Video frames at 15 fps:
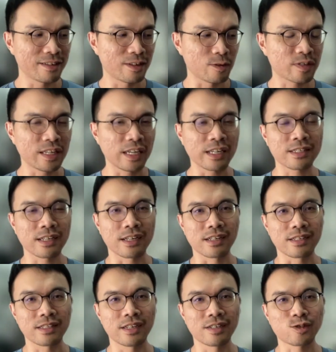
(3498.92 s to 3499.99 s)
you know, seeing
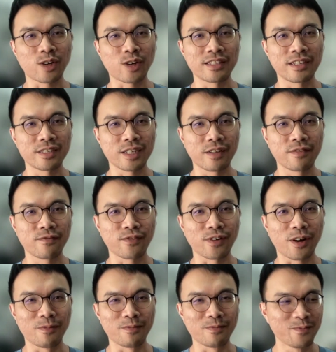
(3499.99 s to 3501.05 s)
the transition
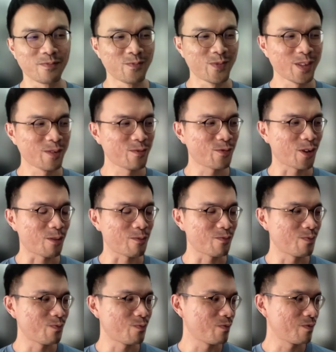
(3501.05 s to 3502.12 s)

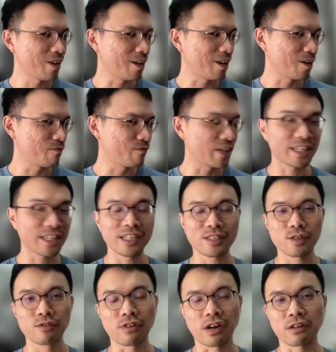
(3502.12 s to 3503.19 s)
from Viki
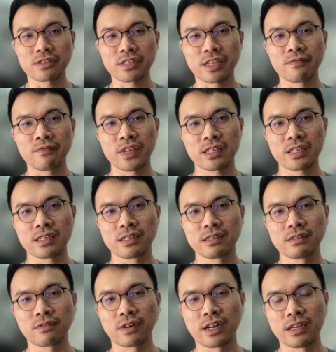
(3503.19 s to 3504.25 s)
to Rakuten Viki,
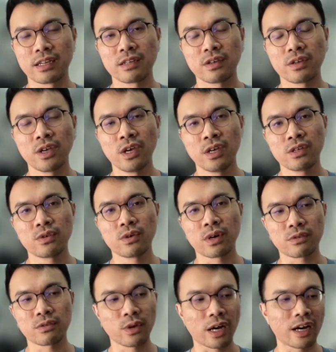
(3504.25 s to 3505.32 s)
right?
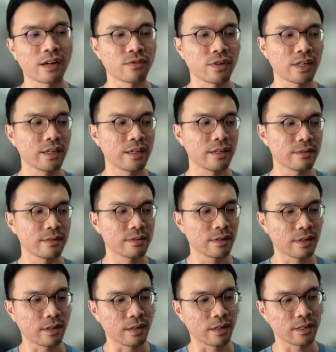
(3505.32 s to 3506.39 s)
You are really
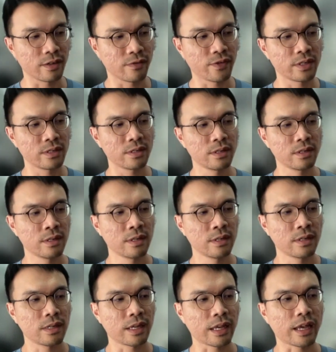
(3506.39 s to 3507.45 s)
a different
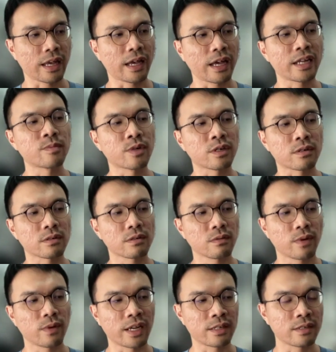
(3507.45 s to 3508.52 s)
animal
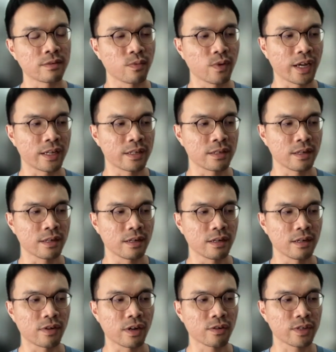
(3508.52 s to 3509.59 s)
when
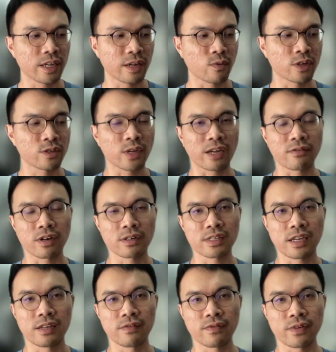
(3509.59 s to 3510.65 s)
Rakuten was at
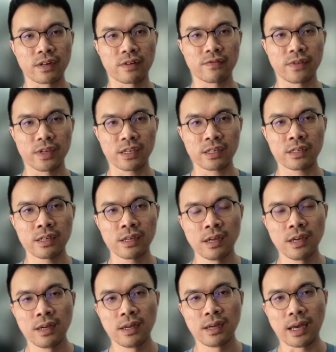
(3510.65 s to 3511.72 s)
Rakuten in front of Viki,
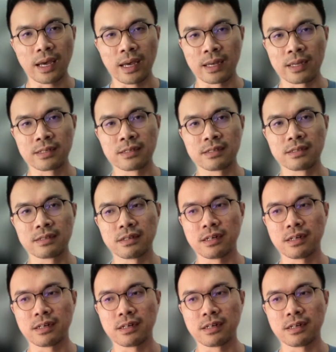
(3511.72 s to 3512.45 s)
and